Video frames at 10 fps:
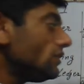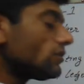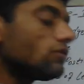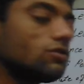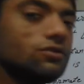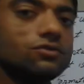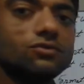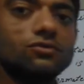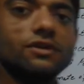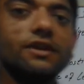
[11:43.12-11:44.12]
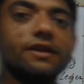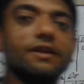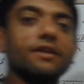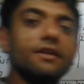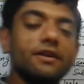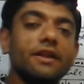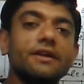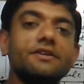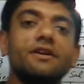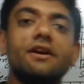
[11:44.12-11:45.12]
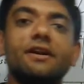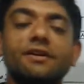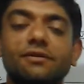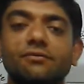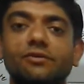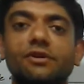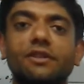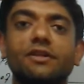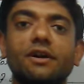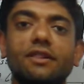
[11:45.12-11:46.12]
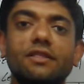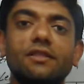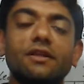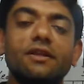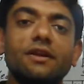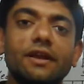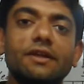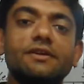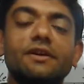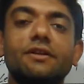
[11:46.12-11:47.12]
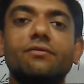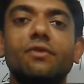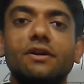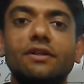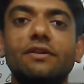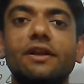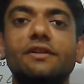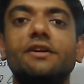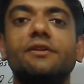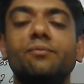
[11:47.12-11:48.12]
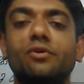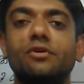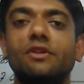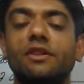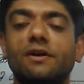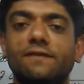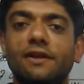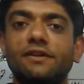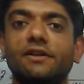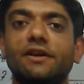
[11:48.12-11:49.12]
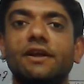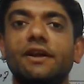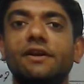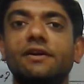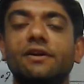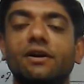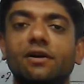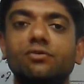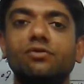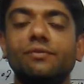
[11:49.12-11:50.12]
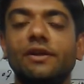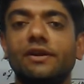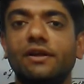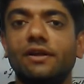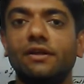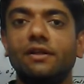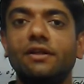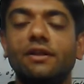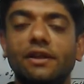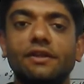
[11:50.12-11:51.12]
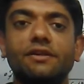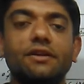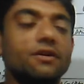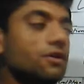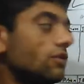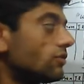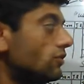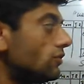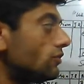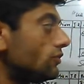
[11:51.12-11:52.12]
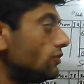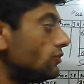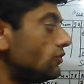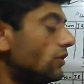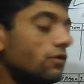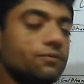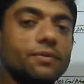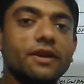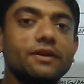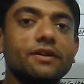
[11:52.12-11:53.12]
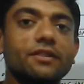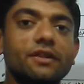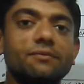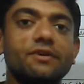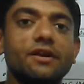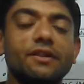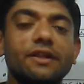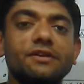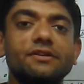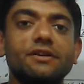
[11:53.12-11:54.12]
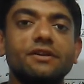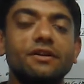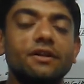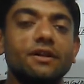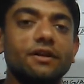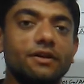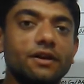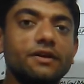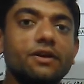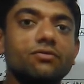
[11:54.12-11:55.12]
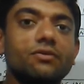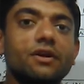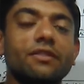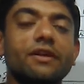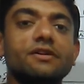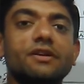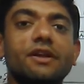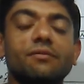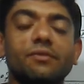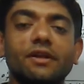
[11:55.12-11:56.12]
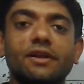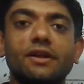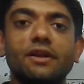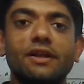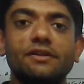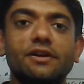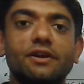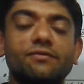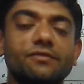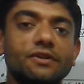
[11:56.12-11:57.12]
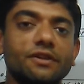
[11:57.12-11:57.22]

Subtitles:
So today in lecture we discuss ledger, what is ledger, importance of ledger, and how to make a ledger. So you on practice some transaction, write down transaction and make a ledger of